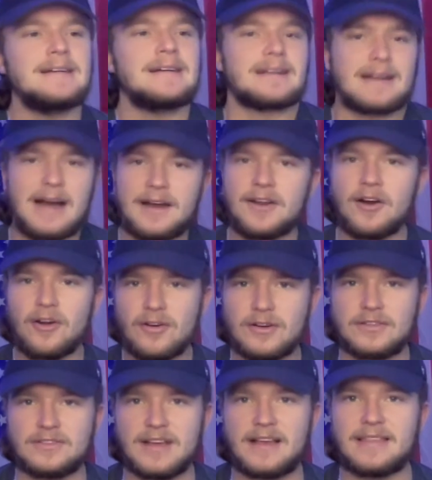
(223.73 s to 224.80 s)
kind of
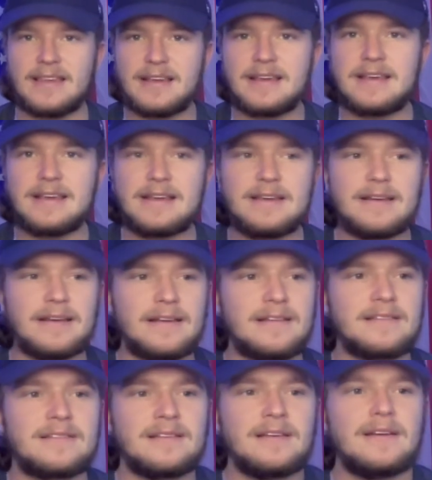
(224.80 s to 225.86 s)
hurts. I think he
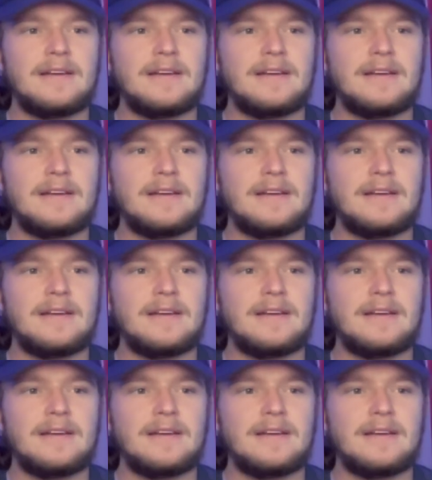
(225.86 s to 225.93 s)
is